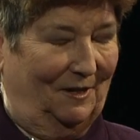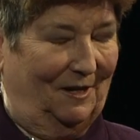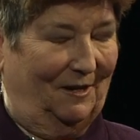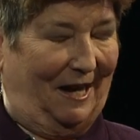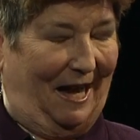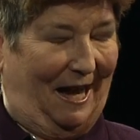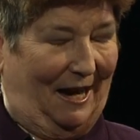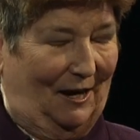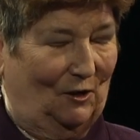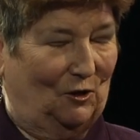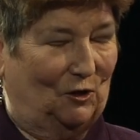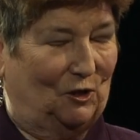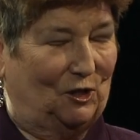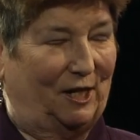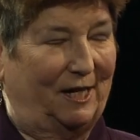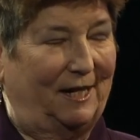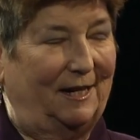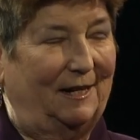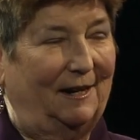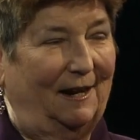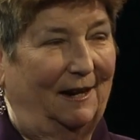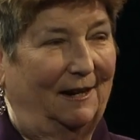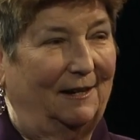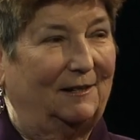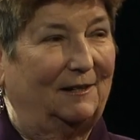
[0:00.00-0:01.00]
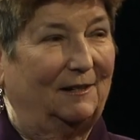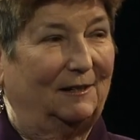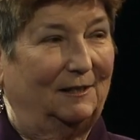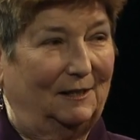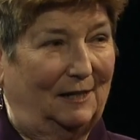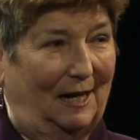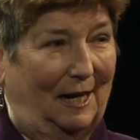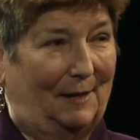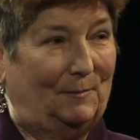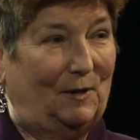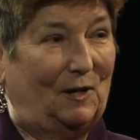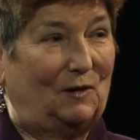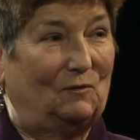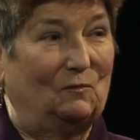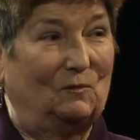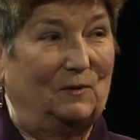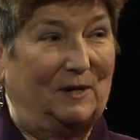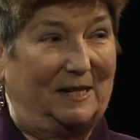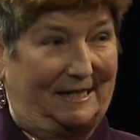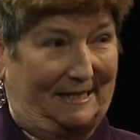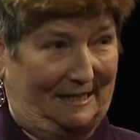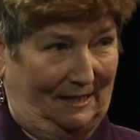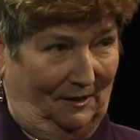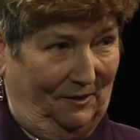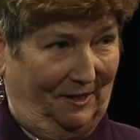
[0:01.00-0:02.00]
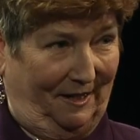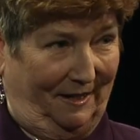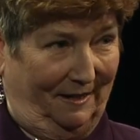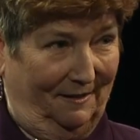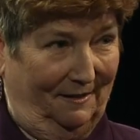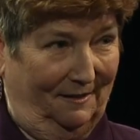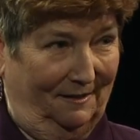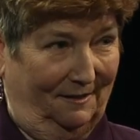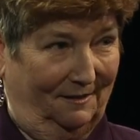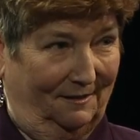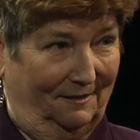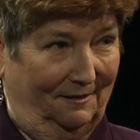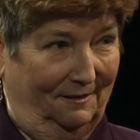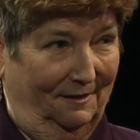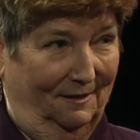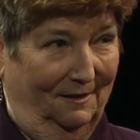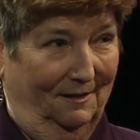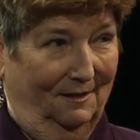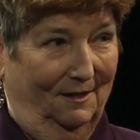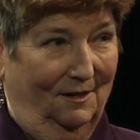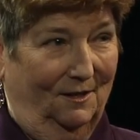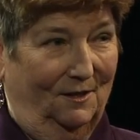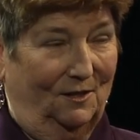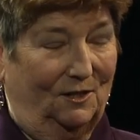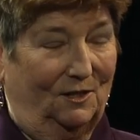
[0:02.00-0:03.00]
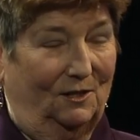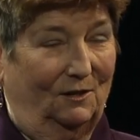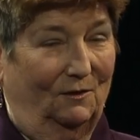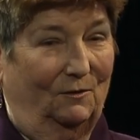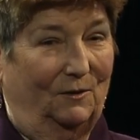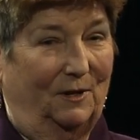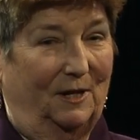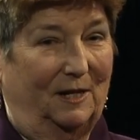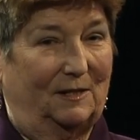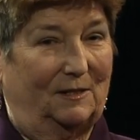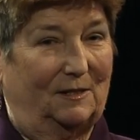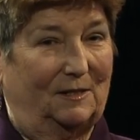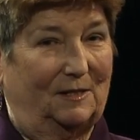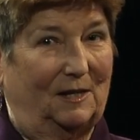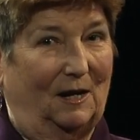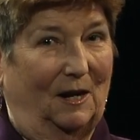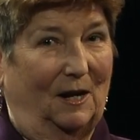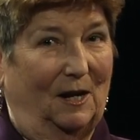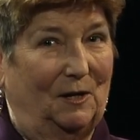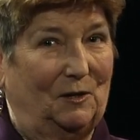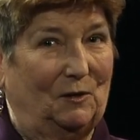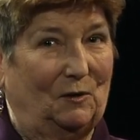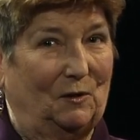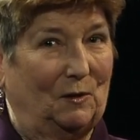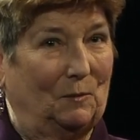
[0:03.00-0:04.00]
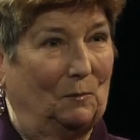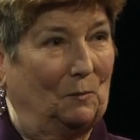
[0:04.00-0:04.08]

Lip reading: Energy and Climate Resilience. So it's under the